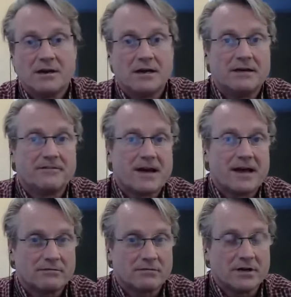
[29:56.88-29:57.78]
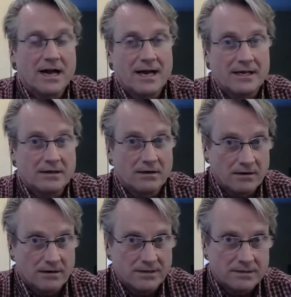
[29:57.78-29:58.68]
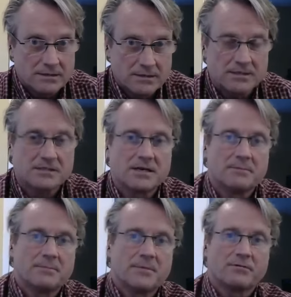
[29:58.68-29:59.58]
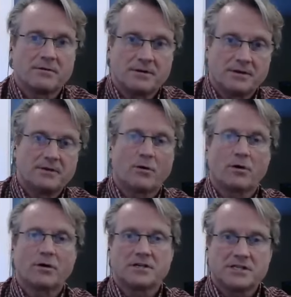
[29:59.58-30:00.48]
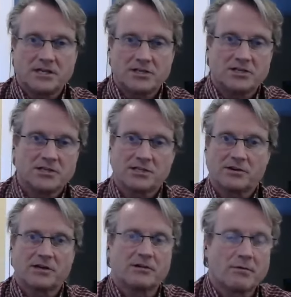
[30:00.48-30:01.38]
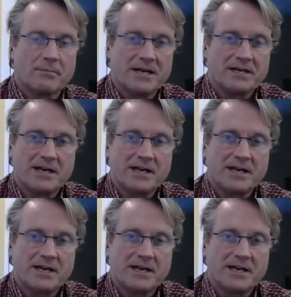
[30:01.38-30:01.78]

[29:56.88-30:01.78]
if I had relied on some organizations that are going to remain